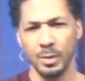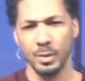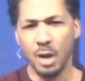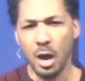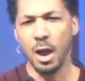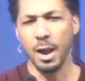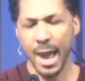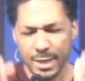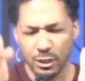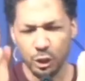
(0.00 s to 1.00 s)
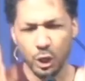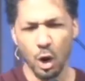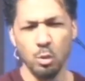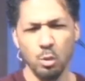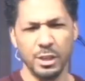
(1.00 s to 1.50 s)
God has
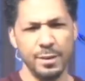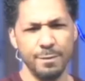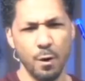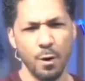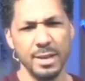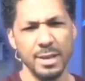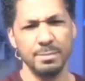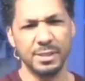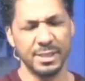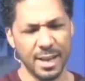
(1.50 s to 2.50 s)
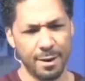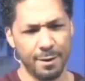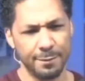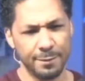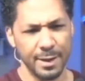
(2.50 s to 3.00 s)
chosen for
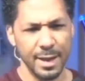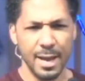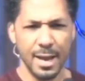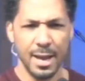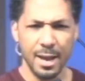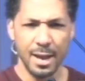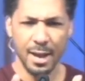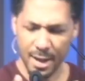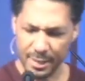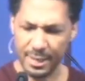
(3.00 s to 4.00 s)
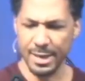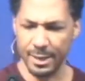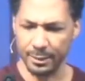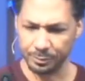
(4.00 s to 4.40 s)
himself a king.